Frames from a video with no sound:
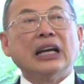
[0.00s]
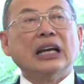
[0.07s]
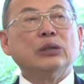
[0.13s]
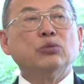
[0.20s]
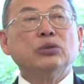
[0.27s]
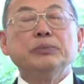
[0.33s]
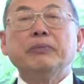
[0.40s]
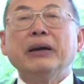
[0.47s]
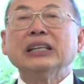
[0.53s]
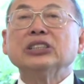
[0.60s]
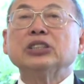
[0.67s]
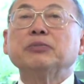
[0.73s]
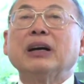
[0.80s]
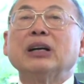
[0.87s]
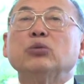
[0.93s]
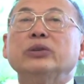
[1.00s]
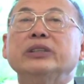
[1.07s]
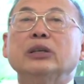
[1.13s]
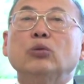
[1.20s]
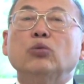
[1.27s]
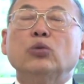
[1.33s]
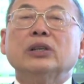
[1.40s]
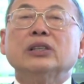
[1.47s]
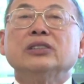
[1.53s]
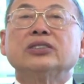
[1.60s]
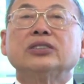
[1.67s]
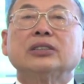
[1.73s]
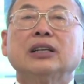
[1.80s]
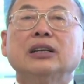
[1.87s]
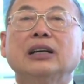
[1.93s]
And we benchmark with the
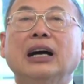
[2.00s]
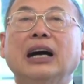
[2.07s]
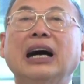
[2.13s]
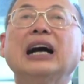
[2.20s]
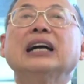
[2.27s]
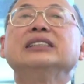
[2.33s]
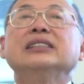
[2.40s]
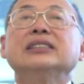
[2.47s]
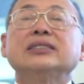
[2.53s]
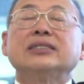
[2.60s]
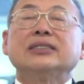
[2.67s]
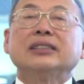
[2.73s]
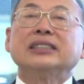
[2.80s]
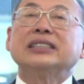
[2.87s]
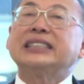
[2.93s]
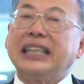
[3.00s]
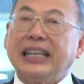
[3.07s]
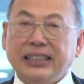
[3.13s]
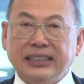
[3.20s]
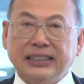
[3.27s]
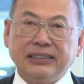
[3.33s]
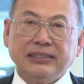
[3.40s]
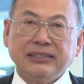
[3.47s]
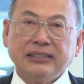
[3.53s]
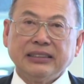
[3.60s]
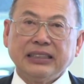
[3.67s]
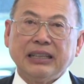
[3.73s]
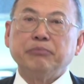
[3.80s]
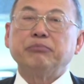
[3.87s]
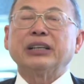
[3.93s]
world's highest standard
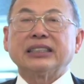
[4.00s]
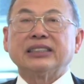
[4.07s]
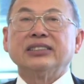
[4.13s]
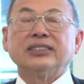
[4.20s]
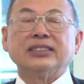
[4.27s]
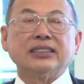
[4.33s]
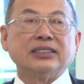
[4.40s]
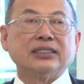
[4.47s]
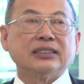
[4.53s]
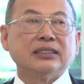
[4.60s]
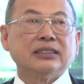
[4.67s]
and practices.